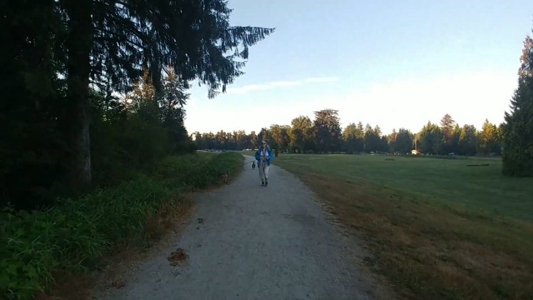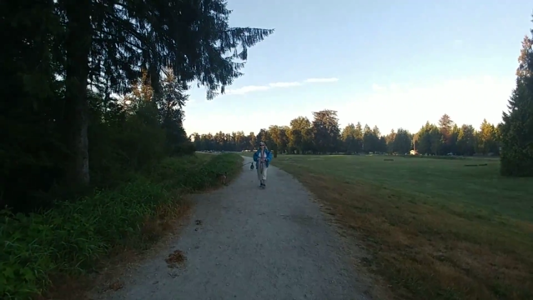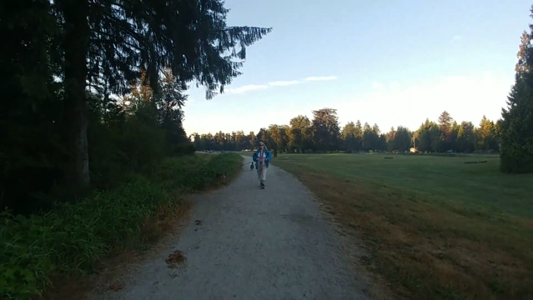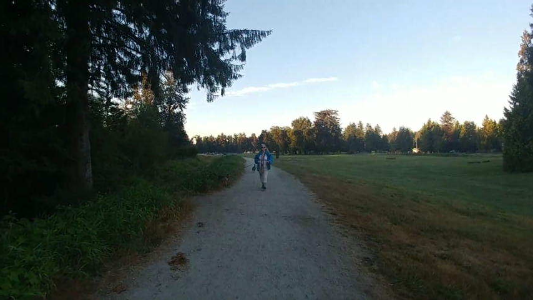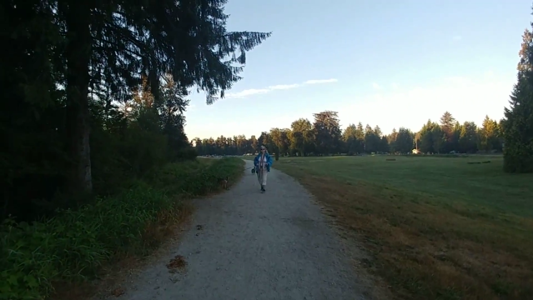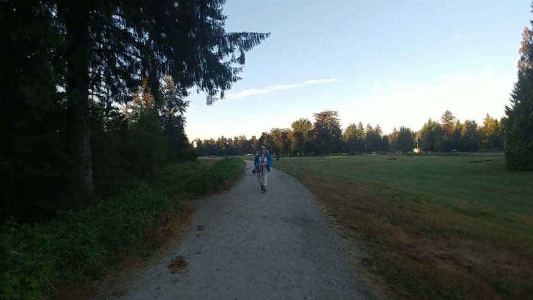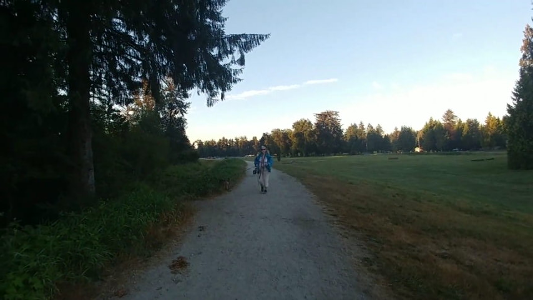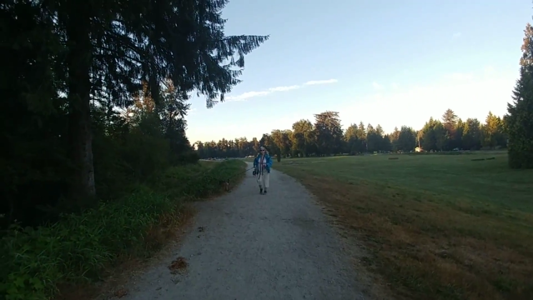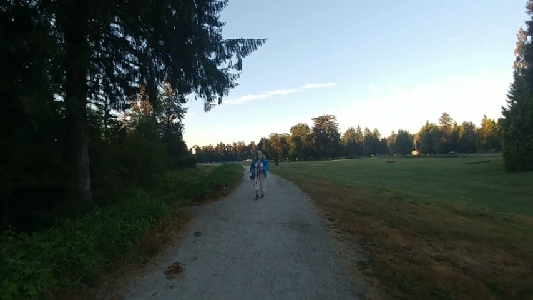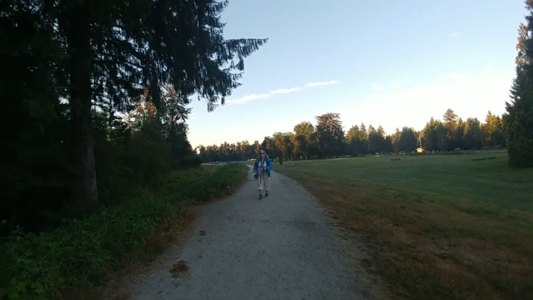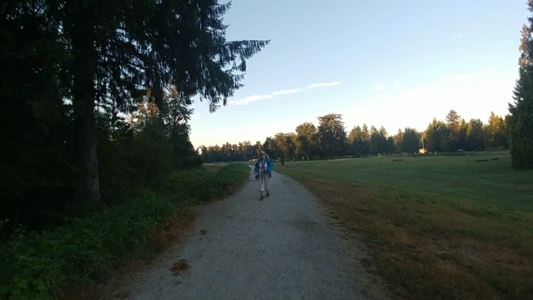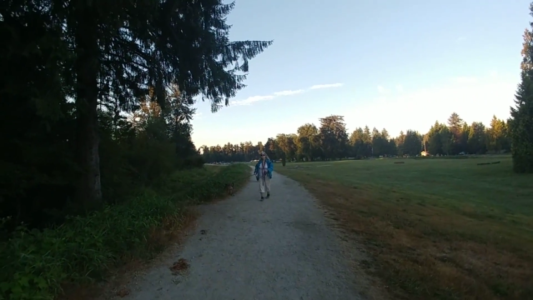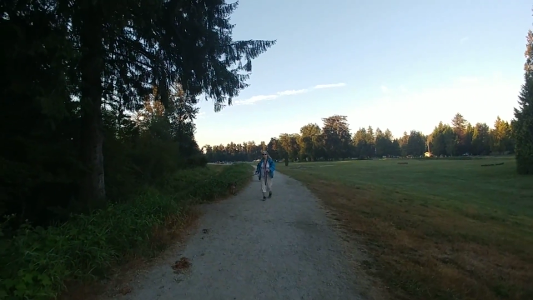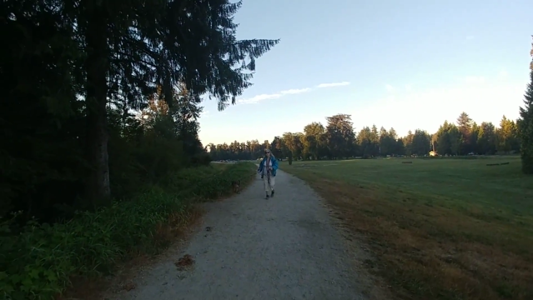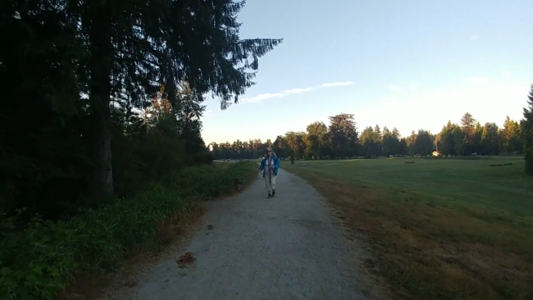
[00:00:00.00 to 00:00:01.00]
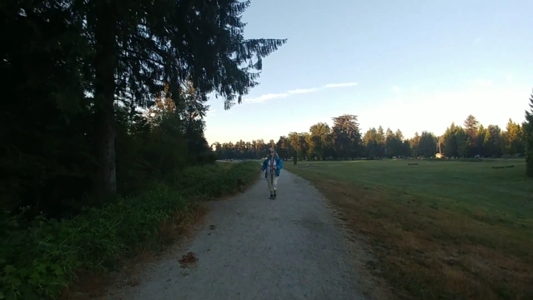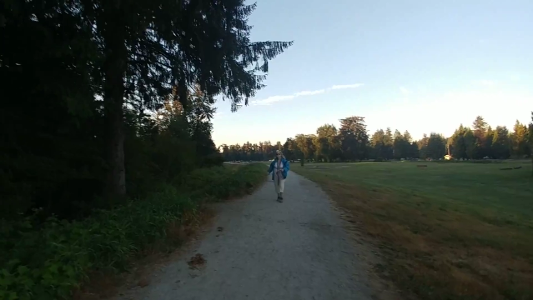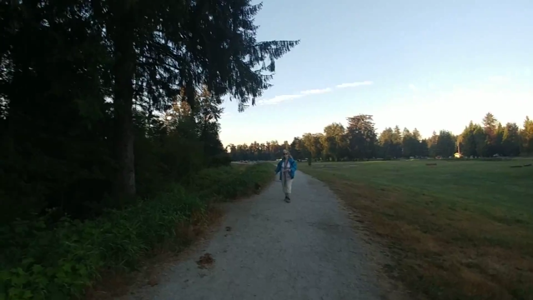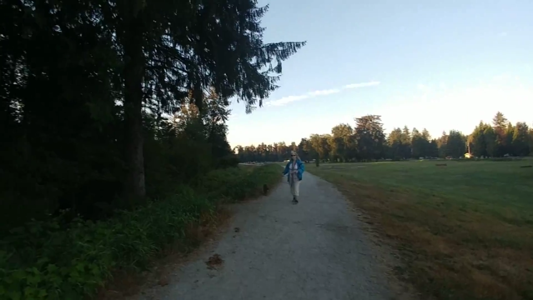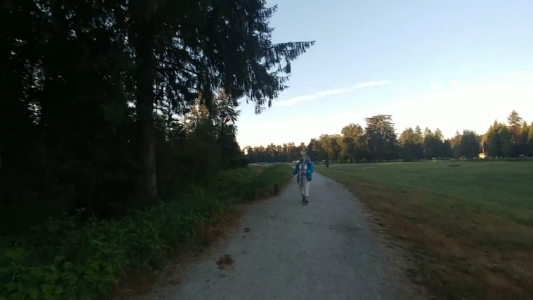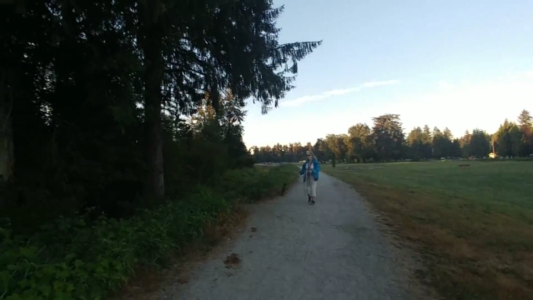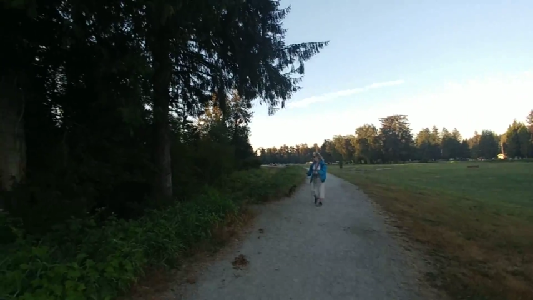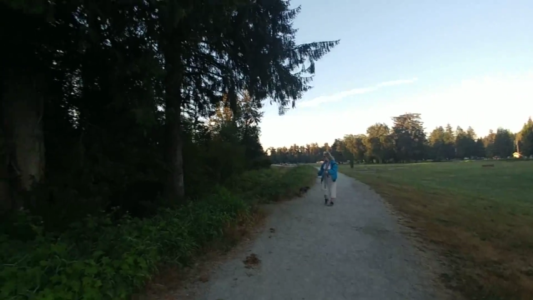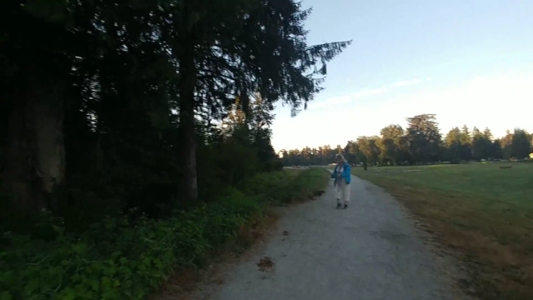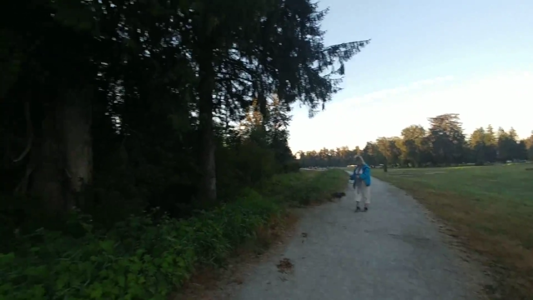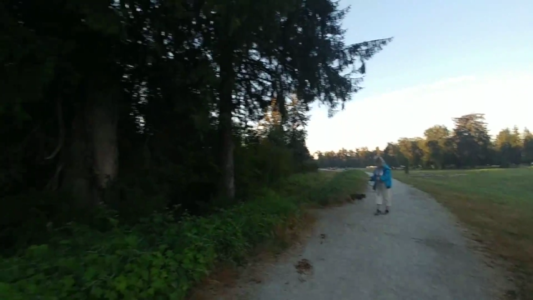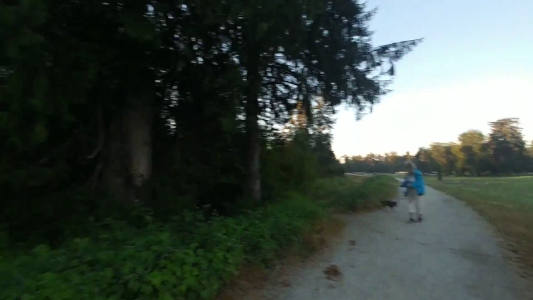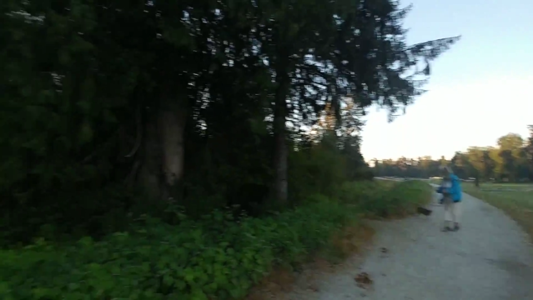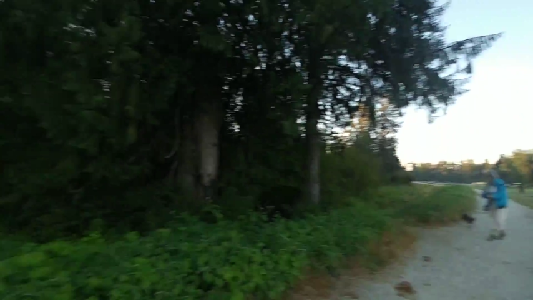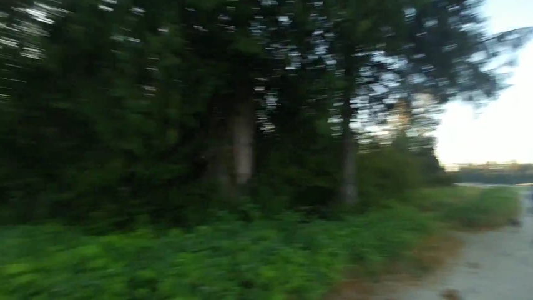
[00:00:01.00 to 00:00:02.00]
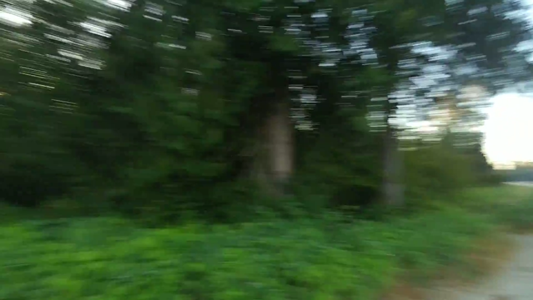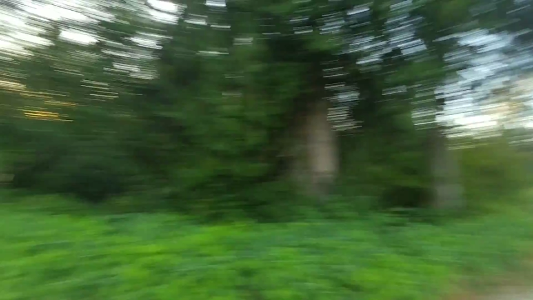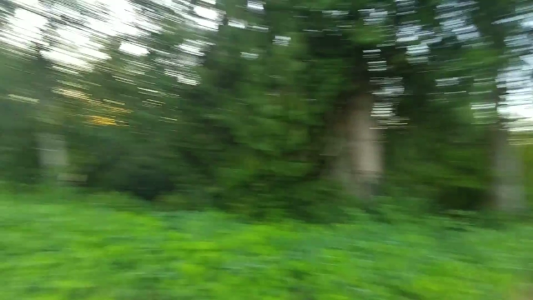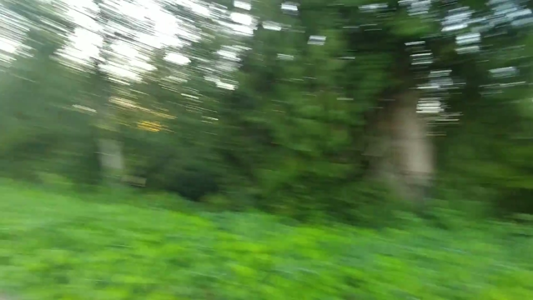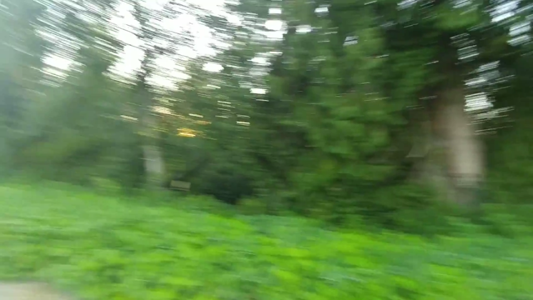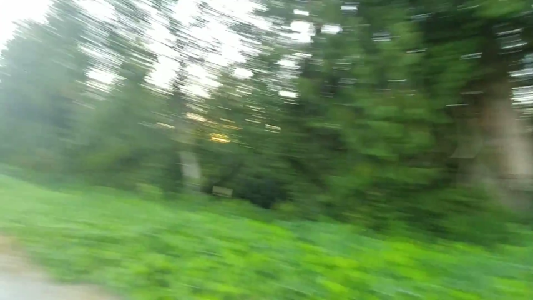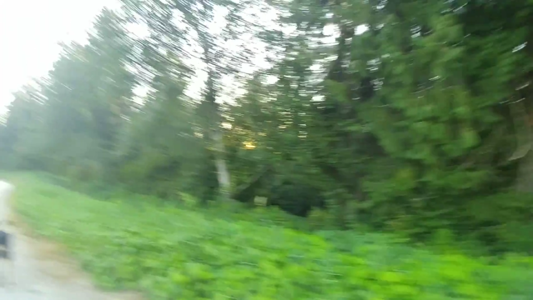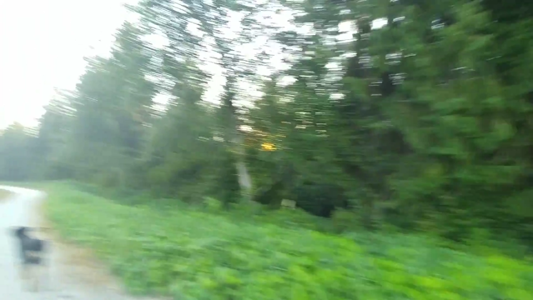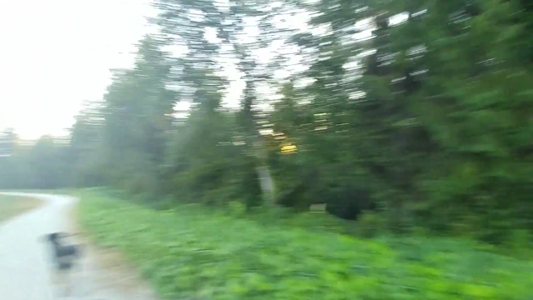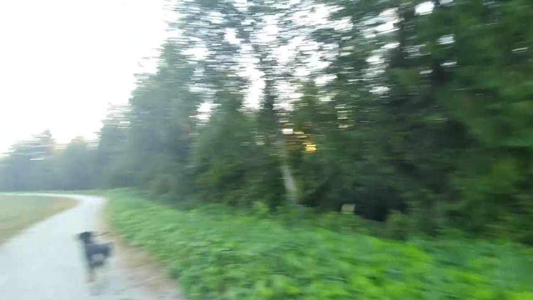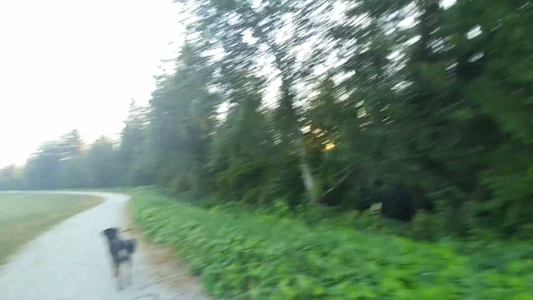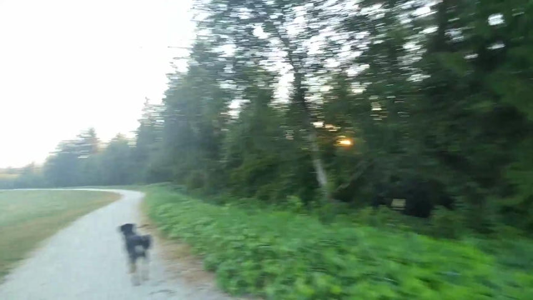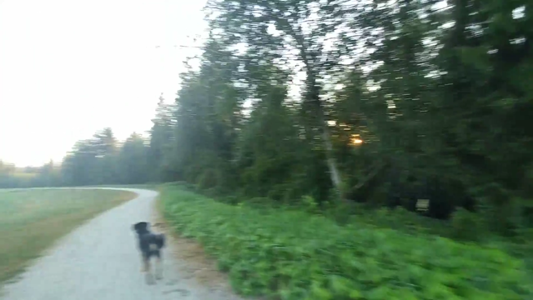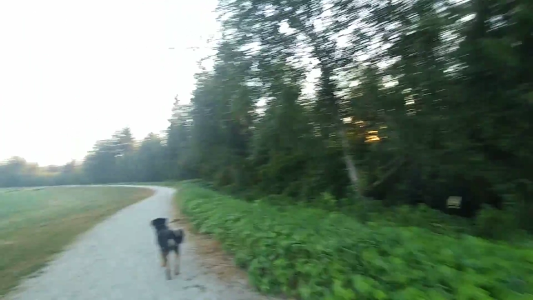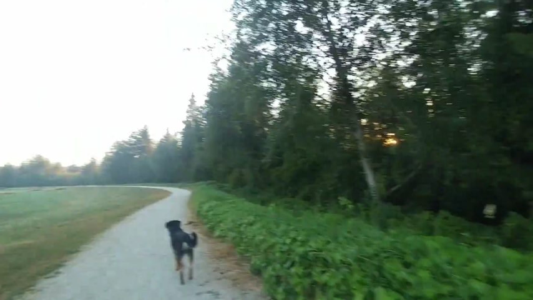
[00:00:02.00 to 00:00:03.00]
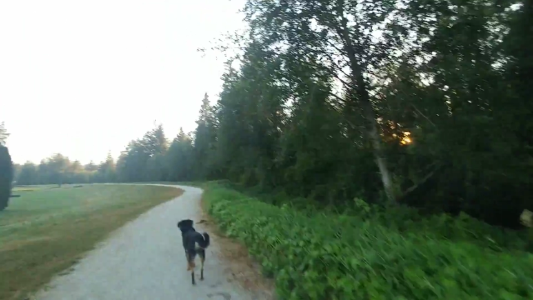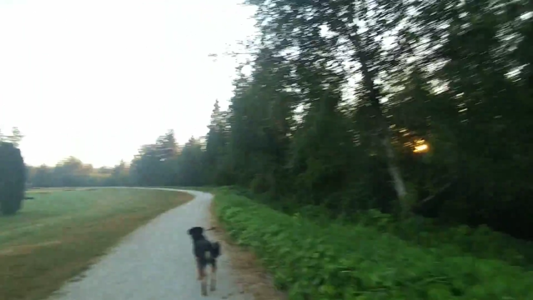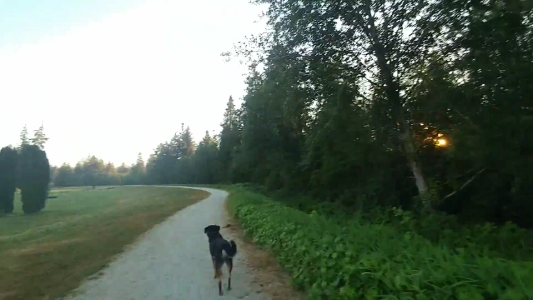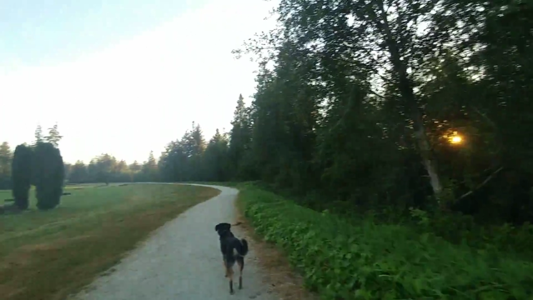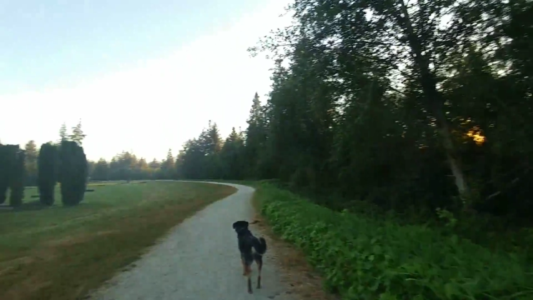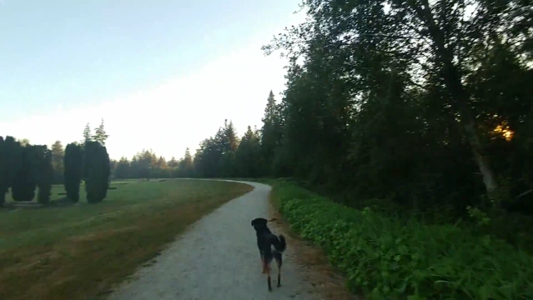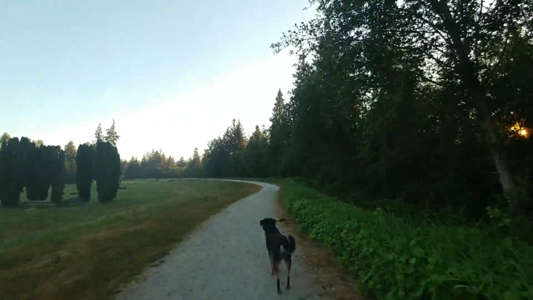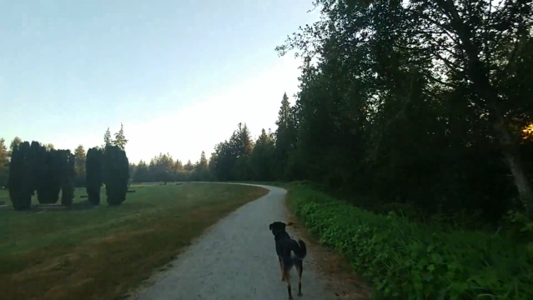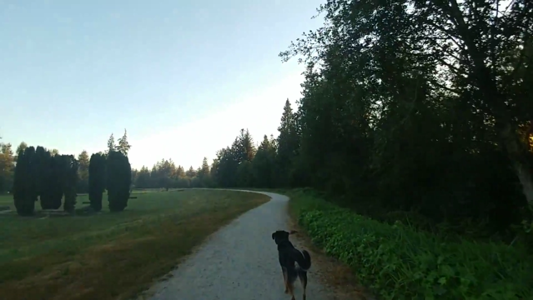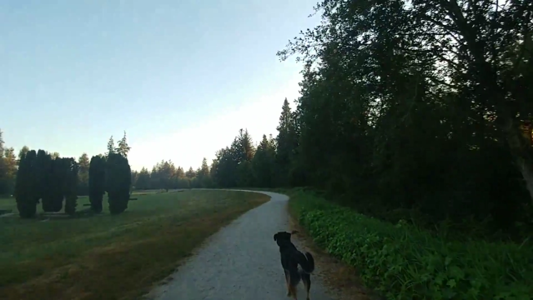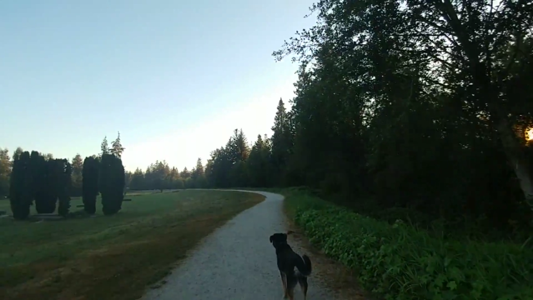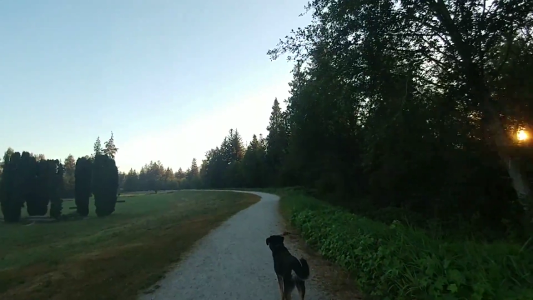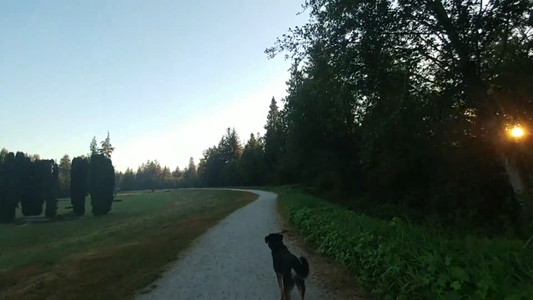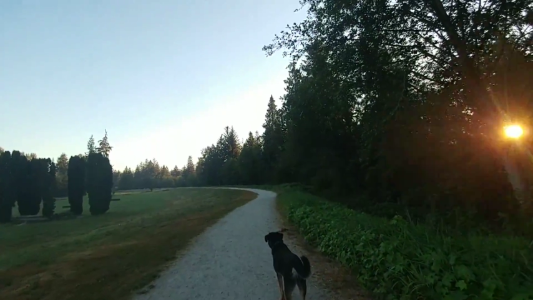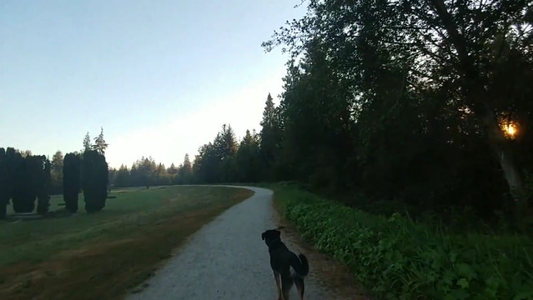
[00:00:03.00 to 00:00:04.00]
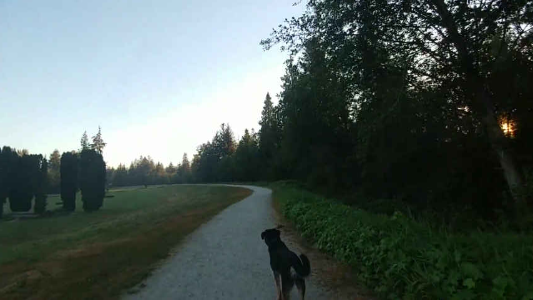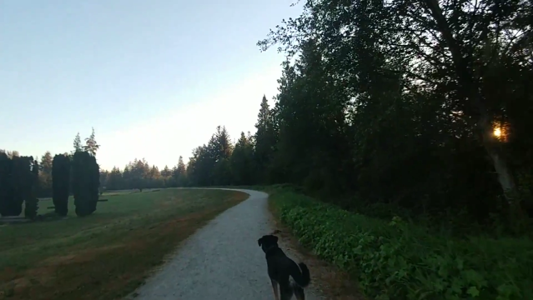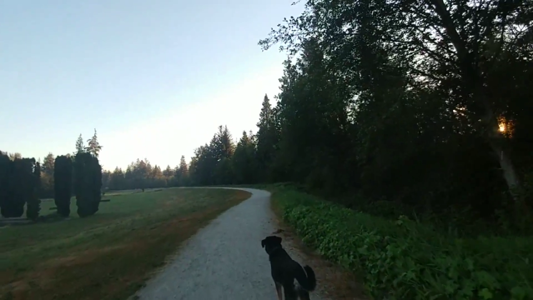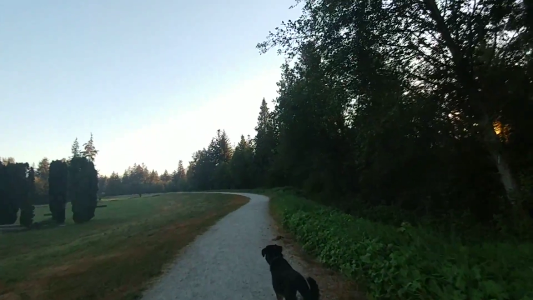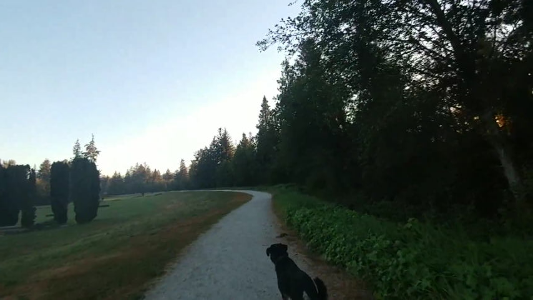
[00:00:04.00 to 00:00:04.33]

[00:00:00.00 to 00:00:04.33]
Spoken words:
(no speaker visible)